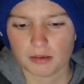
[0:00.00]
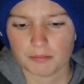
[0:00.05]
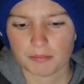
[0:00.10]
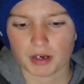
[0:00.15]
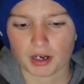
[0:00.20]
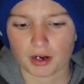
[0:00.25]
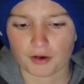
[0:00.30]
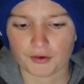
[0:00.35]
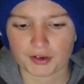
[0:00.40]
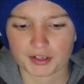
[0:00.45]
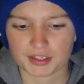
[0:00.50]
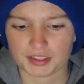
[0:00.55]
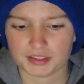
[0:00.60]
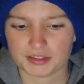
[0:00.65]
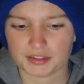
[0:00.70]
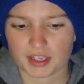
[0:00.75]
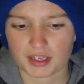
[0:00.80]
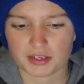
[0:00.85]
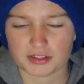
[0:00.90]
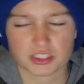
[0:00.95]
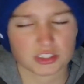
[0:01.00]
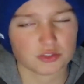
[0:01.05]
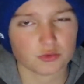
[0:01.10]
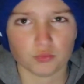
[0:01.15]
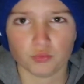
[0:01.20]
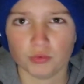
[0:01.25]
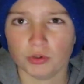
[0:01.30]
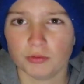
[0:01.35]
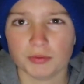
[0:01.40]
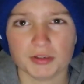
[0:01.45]
but I reckon they just
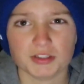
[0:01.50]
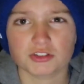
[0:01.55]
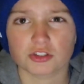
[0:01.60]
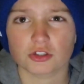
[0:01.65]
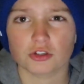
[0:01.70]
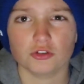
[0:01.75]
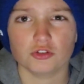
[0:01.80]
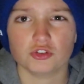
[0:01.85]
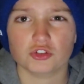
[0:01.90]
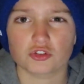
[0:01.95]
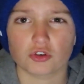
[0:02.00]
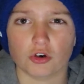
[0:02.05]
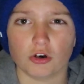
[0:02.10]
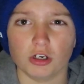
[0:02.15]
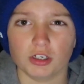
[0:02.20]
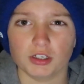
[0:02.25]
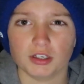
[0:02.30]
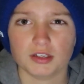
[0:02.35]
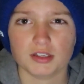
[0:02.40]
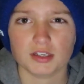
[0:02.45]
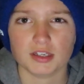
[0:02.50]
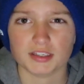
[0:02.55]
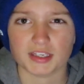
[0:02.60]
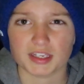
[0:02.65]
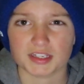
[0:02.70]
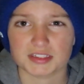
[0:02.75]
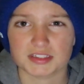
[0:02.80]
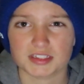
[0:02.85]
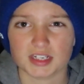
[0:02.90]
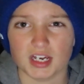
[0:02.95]
will be too strong
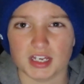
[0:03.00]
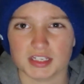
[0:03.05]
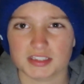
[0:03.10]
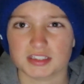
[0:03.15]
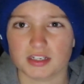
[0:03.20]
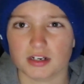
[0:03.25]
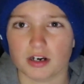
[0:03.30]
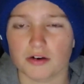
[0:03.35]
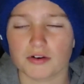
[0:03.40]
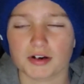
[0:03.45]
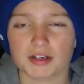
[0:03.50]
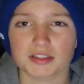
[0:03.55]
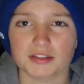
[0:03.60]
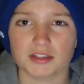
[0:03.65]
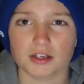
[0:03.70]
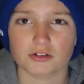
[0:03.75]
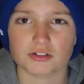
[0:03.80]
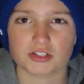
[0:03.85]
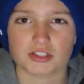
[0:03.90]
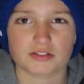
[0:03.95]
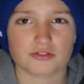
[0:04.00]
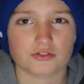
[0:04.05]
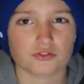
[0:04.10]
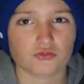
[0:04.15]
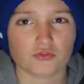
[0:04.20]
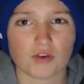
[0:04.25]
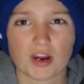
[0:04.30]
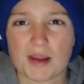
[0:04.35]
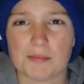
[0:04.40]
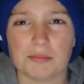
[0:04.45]
against us, and I reckon they'll just
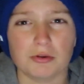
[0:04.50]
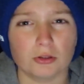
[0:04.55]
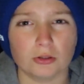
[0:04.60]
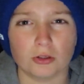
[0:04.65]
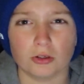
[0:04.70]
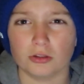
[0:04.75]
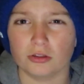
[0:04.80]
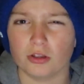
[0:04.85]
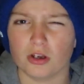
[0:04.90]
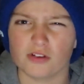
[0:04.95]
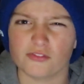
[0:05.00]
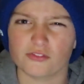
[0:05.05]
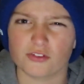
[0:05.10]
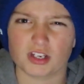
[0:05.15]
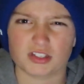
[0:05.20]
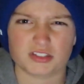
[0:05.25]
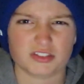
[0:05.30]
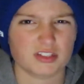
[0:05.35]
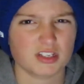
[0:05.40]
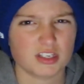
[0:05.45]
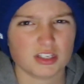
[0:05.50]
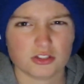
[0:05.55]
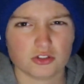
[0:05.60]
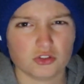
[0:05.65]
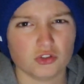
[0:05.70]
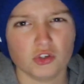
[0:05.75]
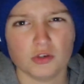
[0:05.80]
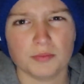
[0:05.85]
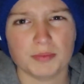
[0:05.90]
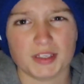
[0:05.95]
trample all over us.
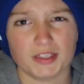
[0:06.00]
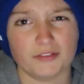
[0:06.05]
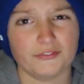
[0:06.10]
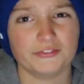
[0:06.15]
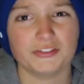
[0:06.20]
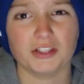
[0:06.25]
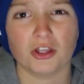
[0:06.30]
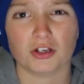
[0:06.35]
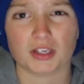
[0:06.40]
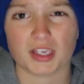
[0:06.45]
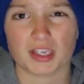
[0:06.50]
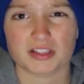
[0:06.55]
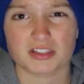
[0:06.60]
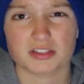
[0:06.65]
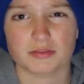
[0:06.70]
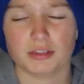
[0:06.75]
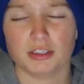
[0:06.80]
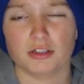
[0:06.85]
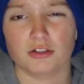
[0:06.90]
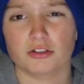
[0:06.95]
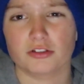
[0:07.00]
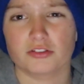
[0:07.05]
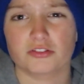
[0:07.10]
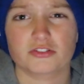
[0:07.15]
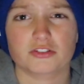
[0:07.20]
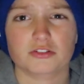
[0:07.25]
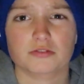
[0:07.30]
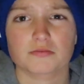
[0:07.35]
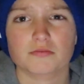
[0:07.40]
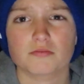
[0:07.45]
Could be a flogging, to be
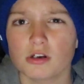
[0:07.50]
honest.